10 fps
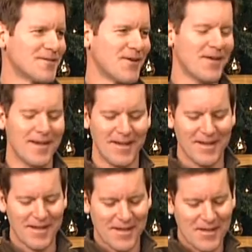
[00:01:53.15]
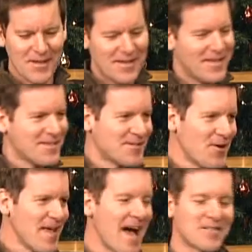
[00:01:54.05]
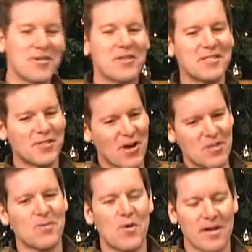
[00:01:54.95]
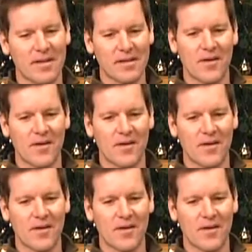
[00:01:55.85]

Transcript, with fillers: So, Darn it, I got to go ski. So, yeah, so you can start your morning, you